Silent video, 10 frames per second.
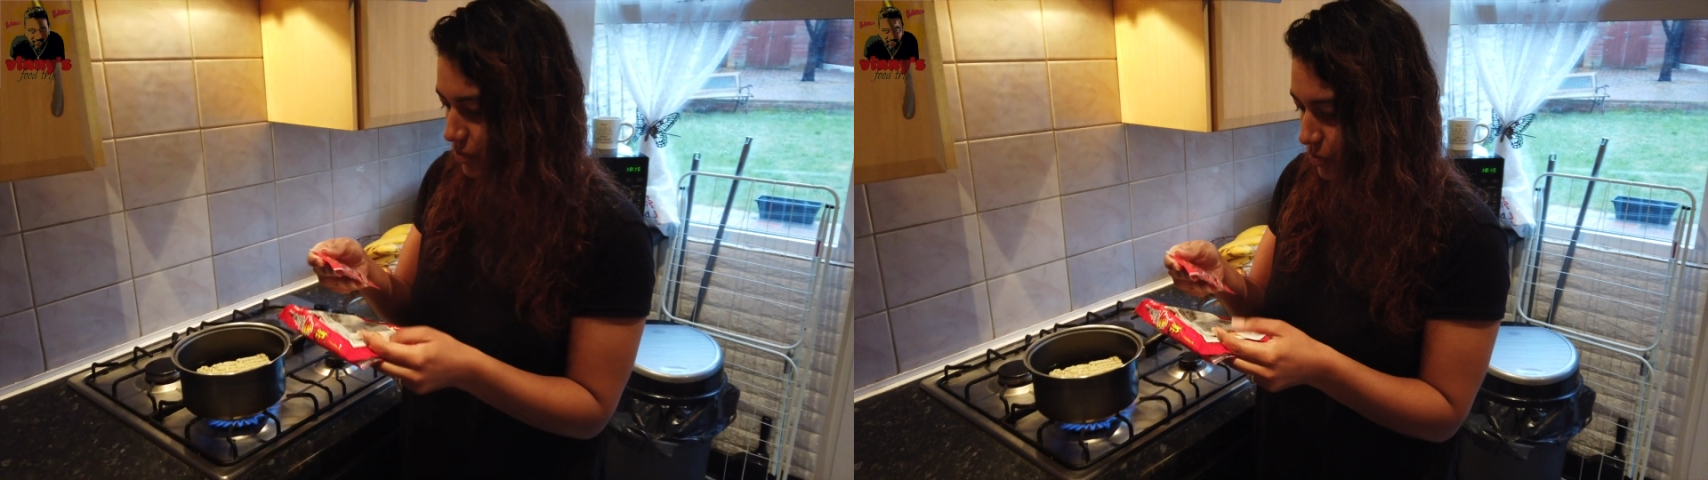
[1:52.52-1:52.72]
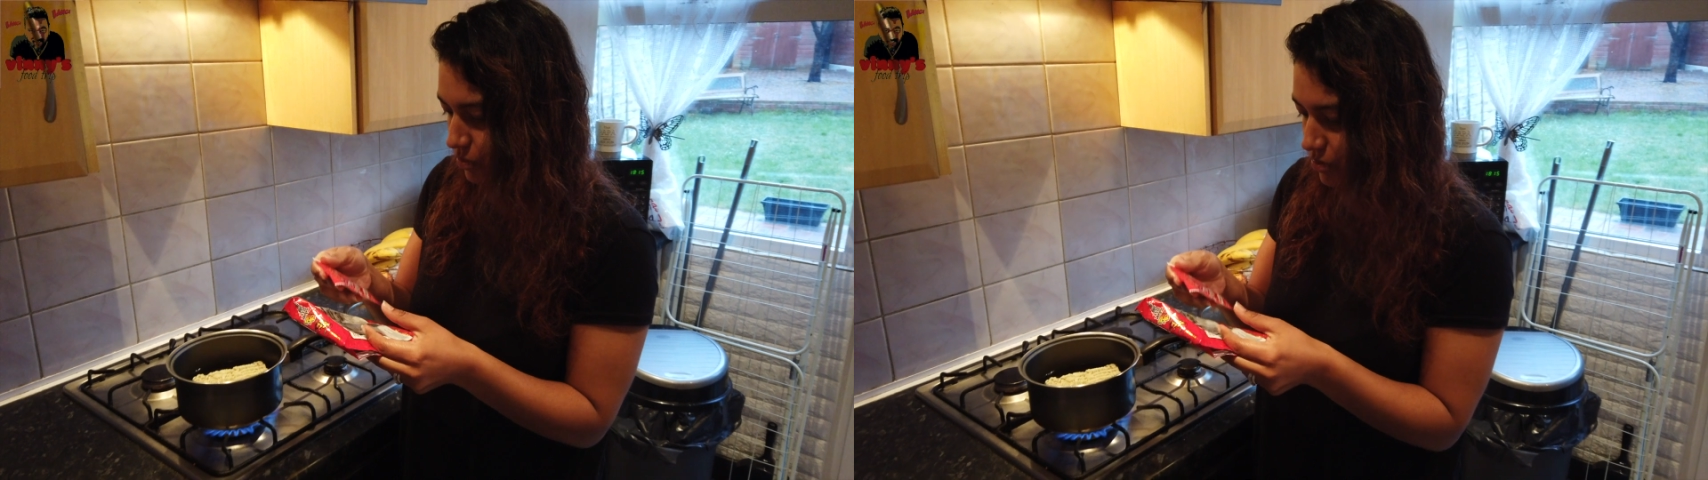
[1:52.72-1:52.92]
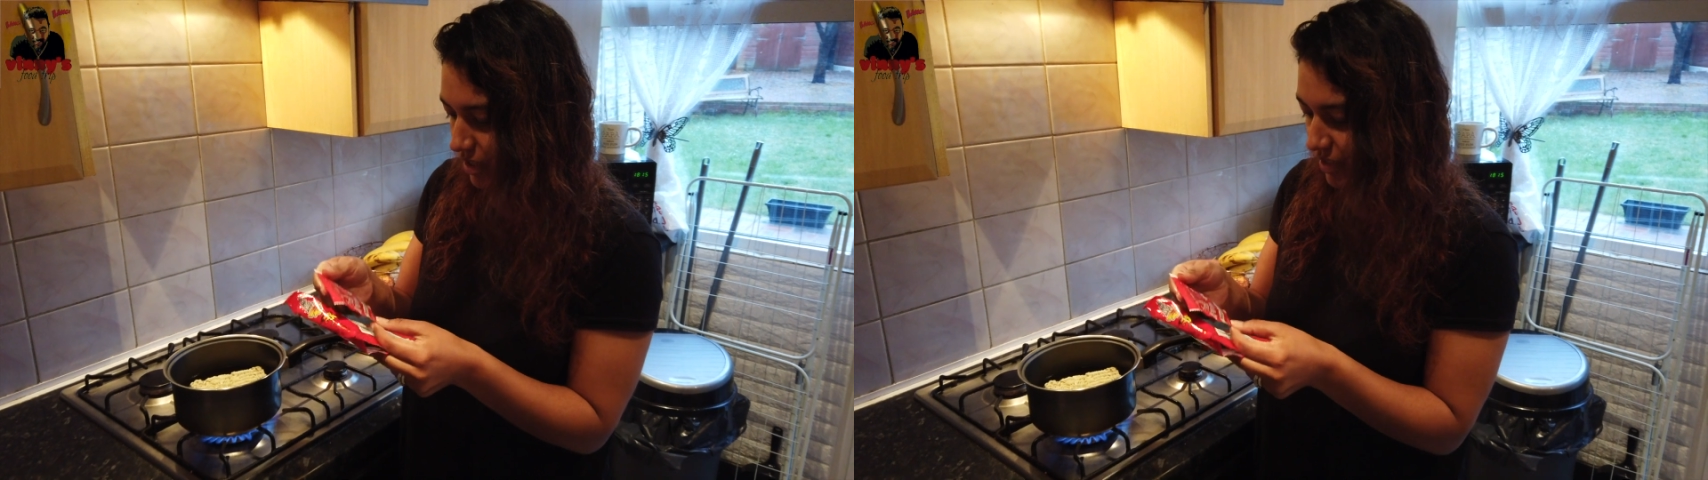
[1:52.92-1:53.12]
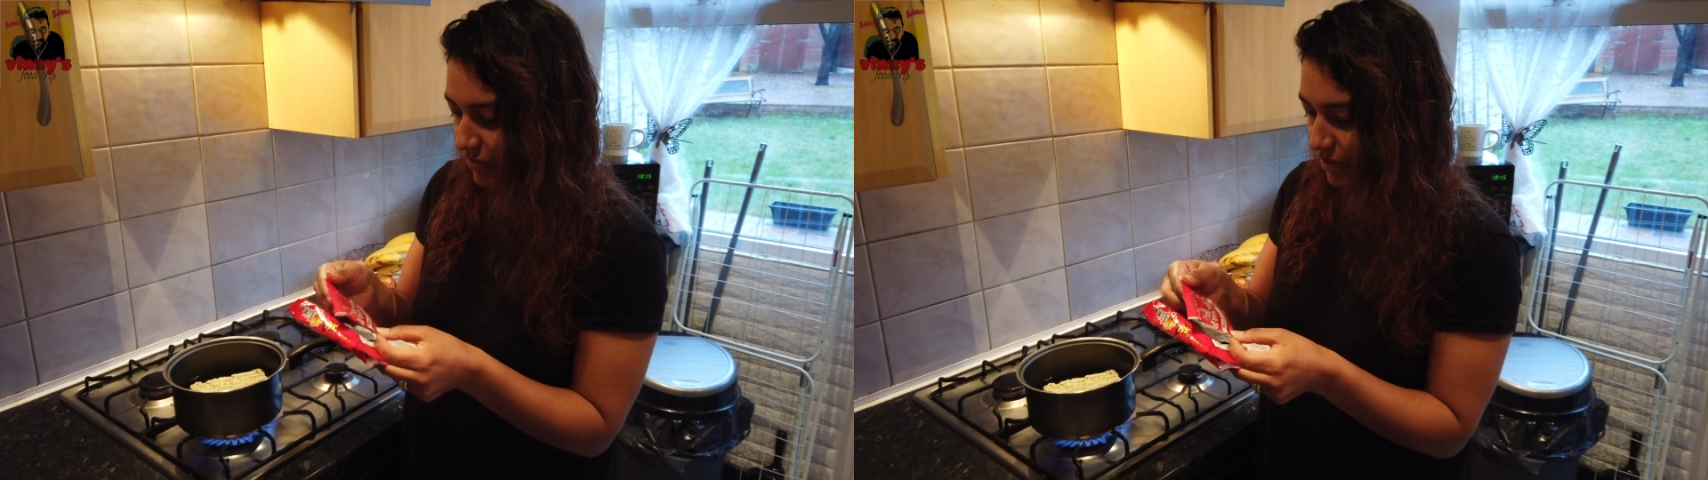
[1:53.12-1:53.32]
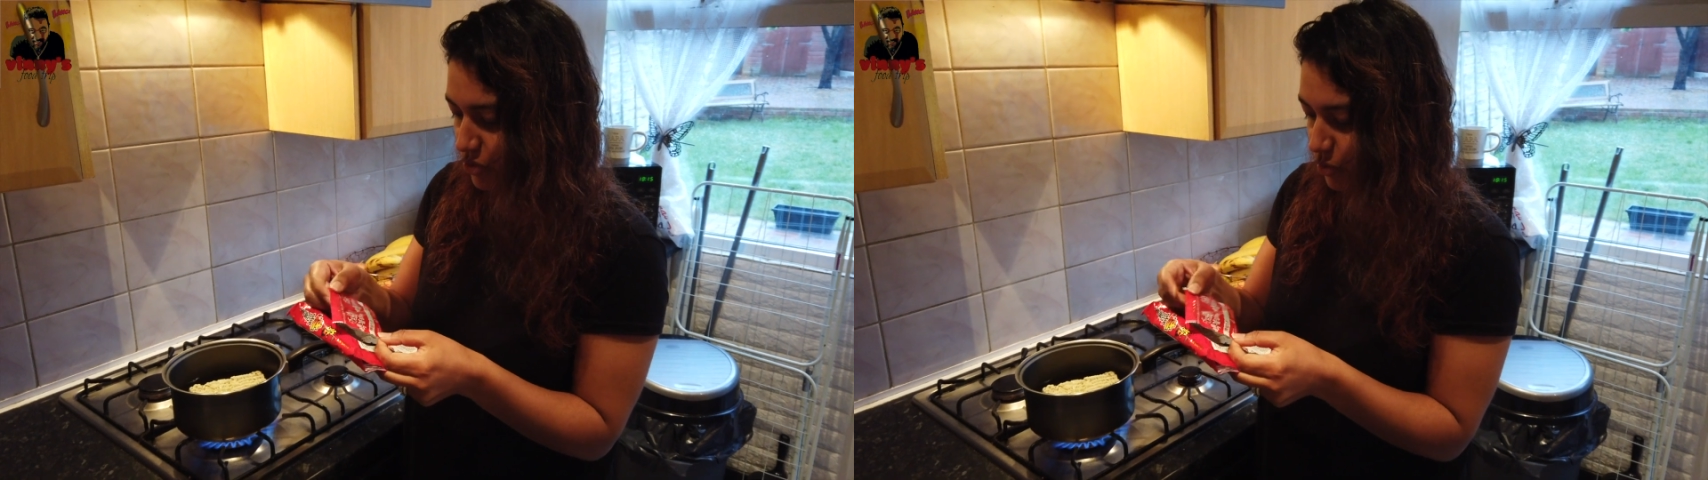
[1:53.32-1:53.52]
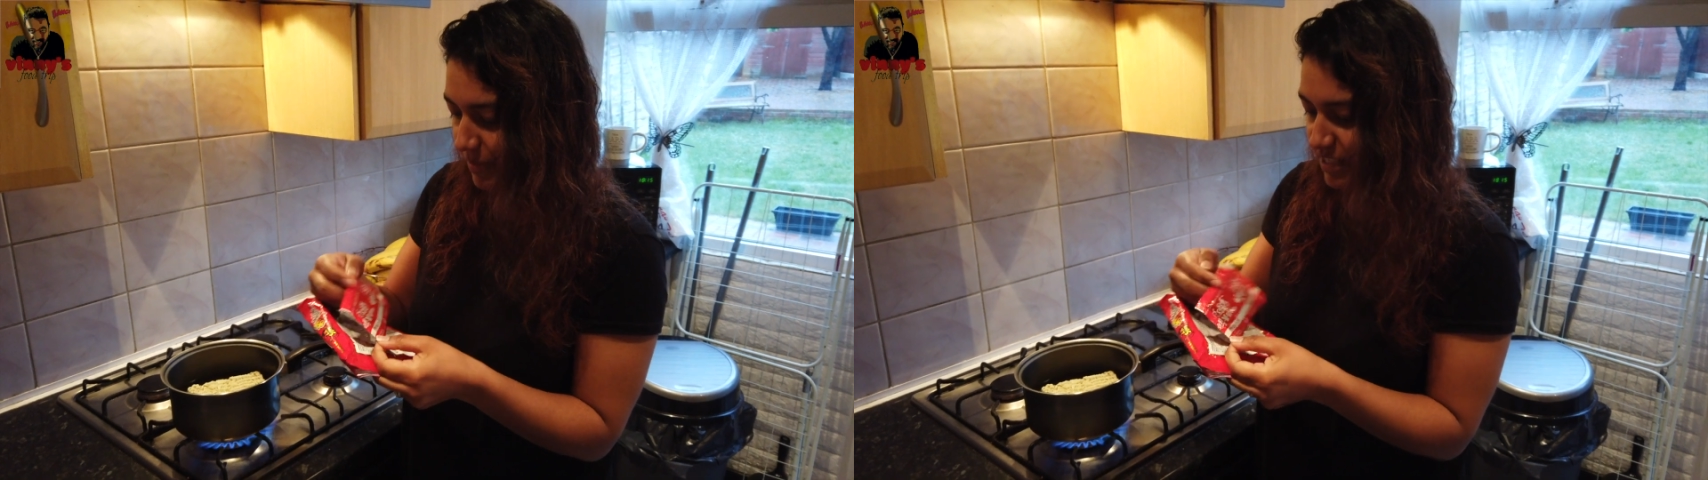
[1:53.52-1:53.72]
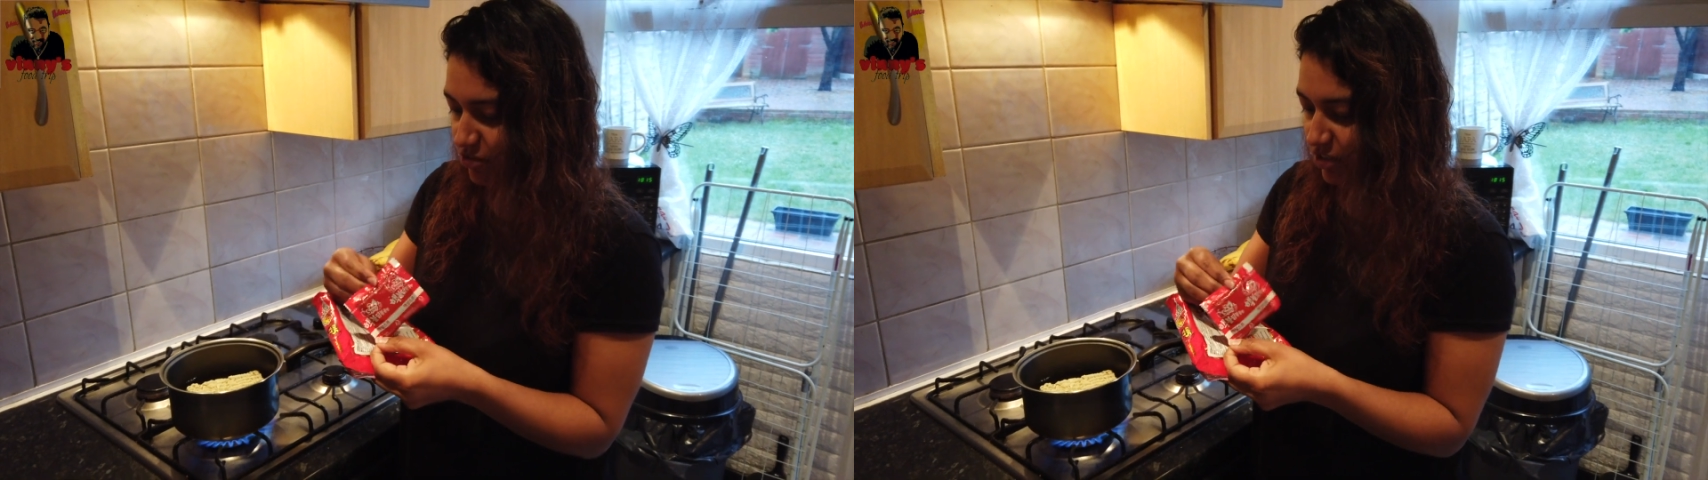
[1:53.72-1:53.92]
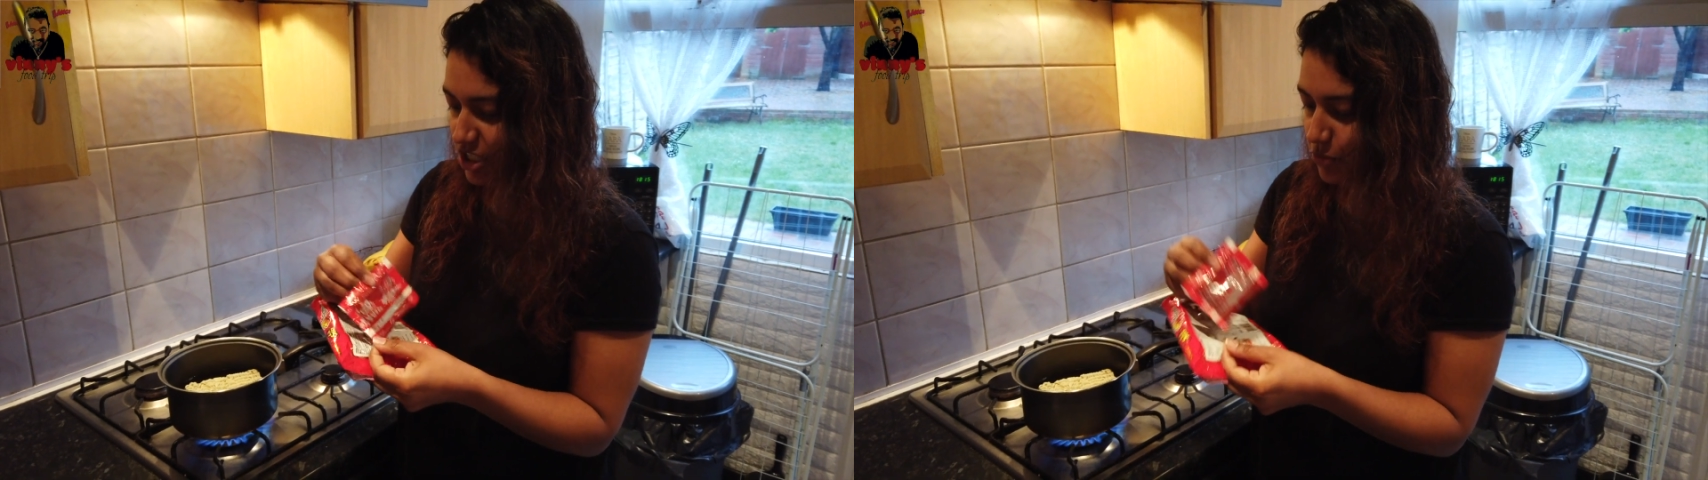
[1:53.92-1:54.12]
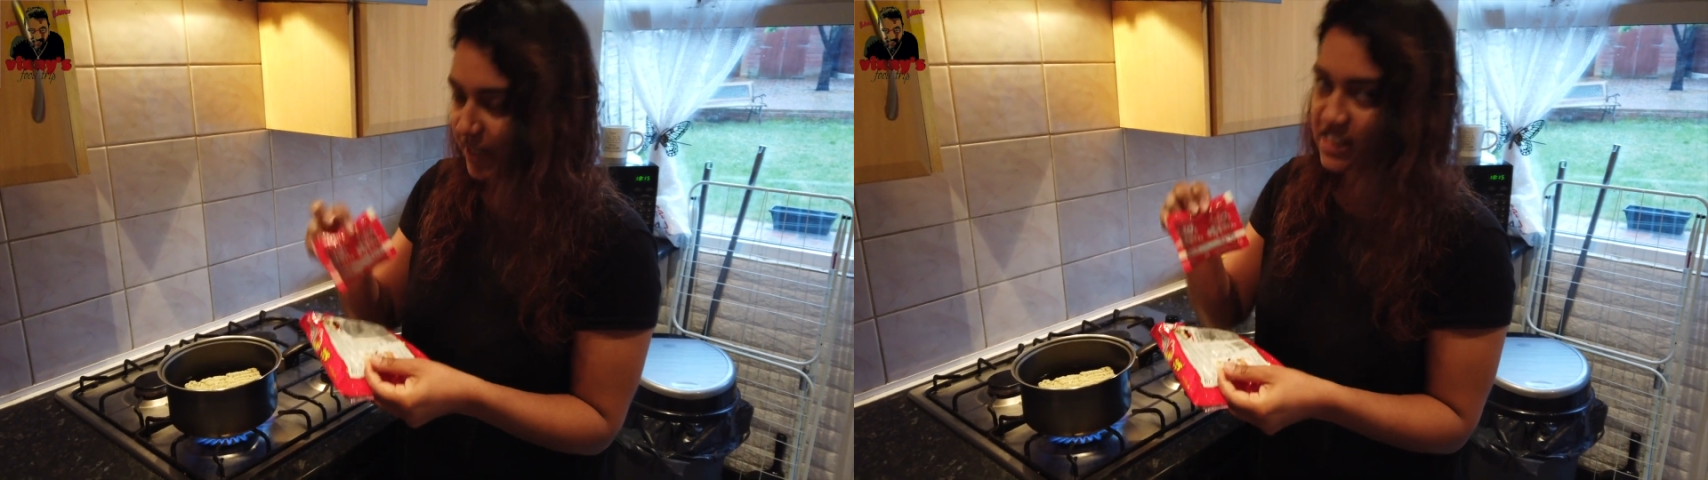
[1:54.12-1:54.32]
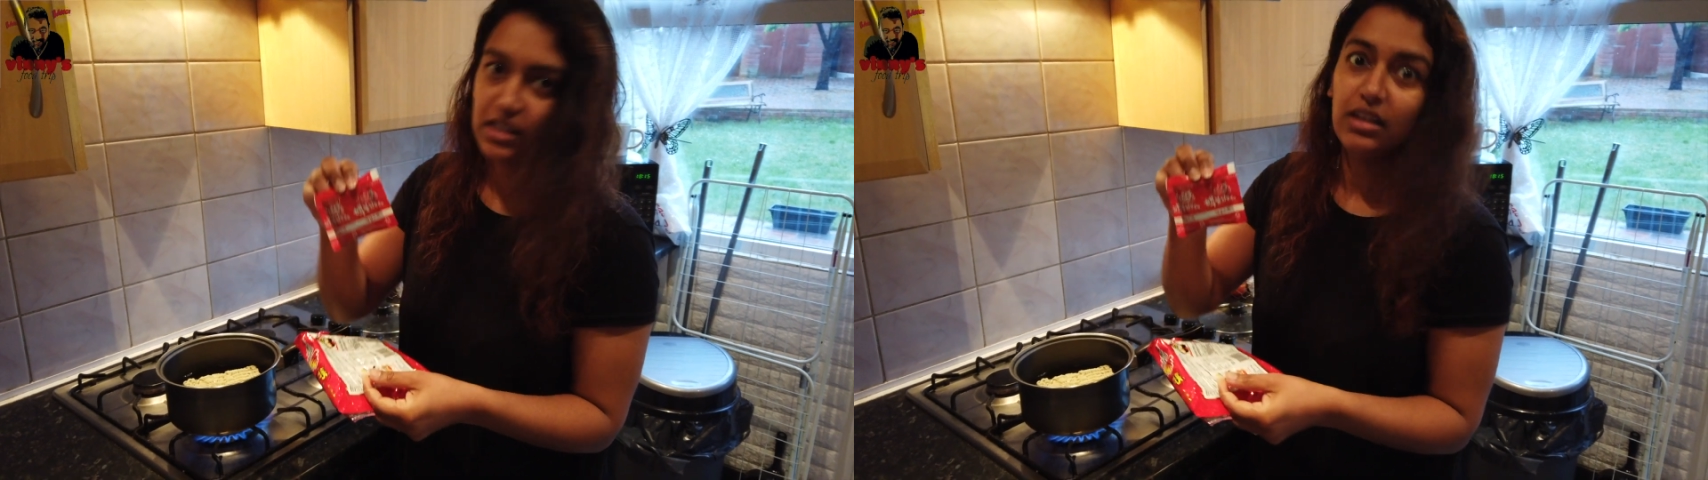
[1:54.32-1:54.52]
sauce, and I think that's what makes it really
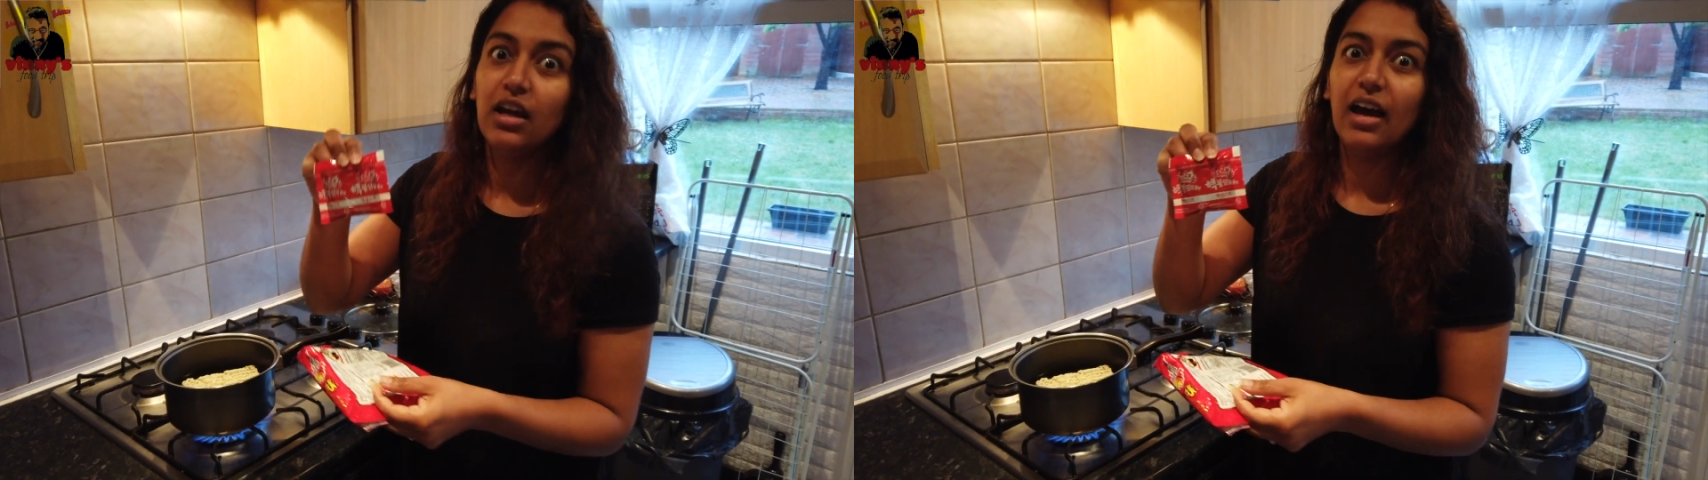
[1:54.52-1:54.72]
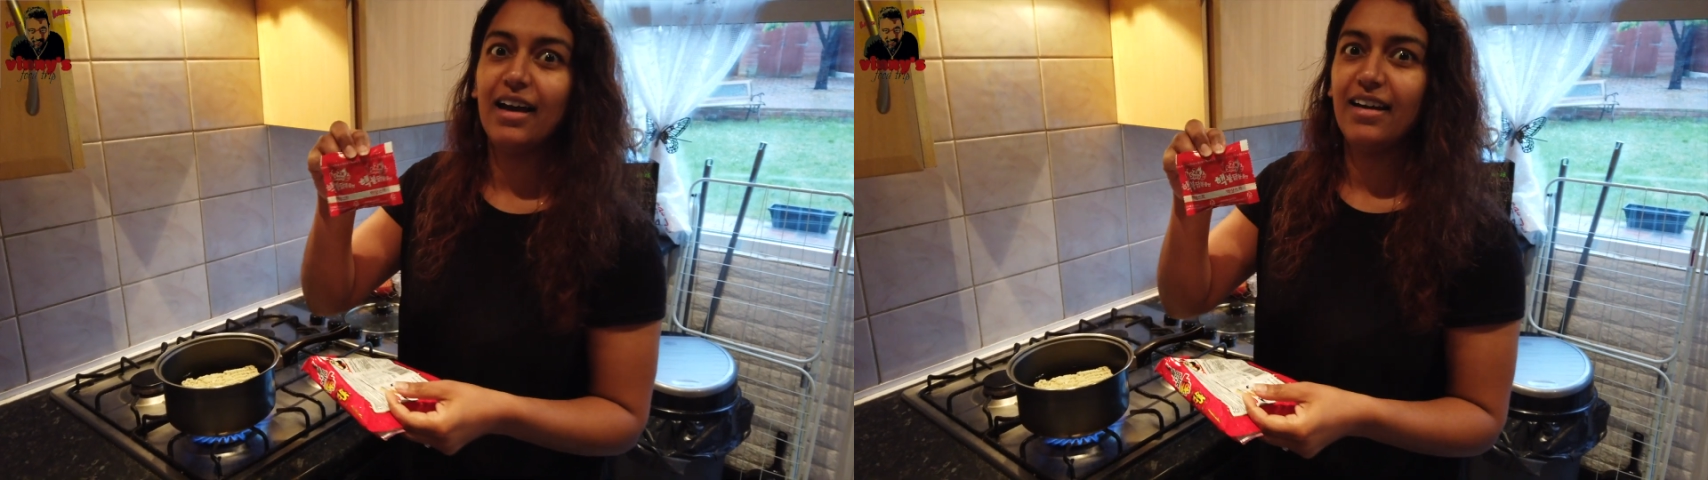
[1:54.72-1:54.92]
spicy.